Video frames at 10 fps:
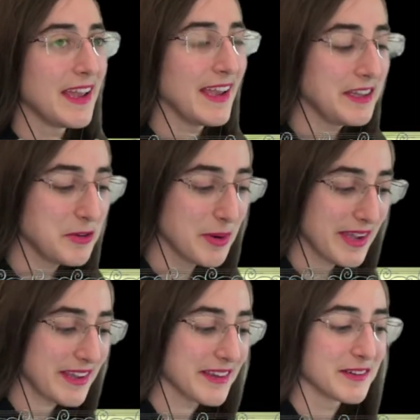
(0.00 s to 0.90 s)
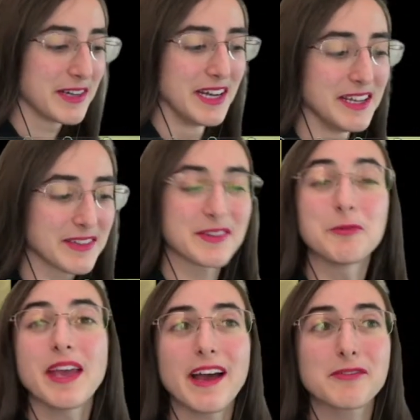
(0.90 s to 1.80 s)
Anyway, so
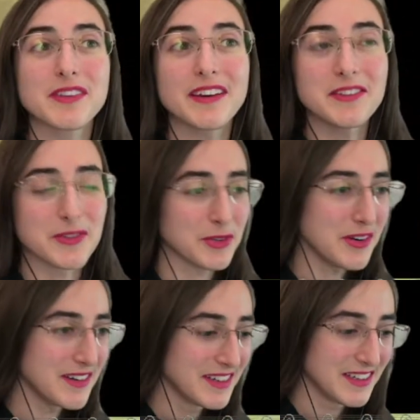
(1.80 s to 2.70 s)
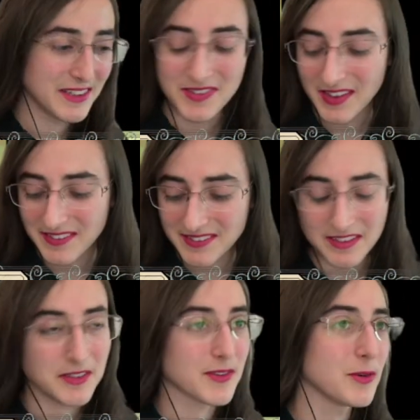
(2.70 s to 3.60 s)
we have a second
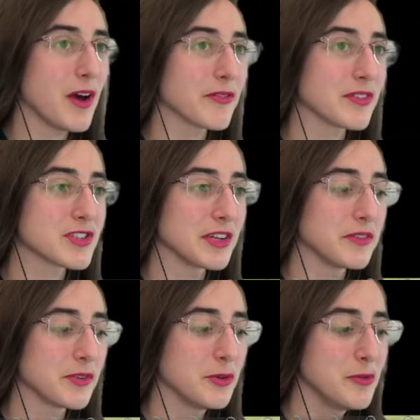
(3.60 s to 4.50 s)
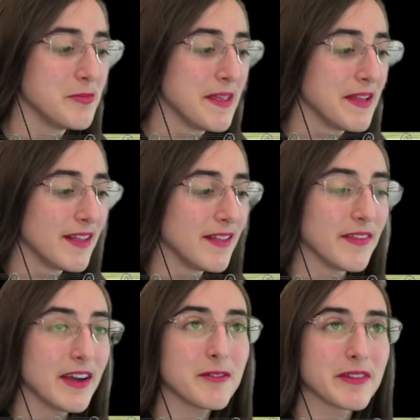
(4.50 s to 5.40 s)
dinosaur after Qianzhou.
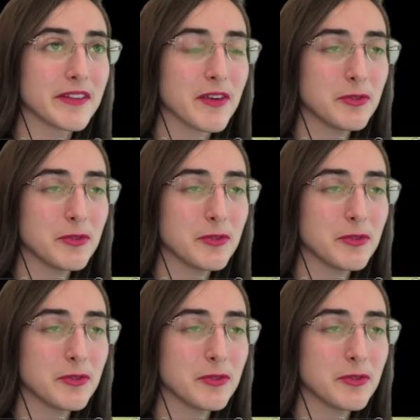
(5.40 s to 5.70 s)
Now let's go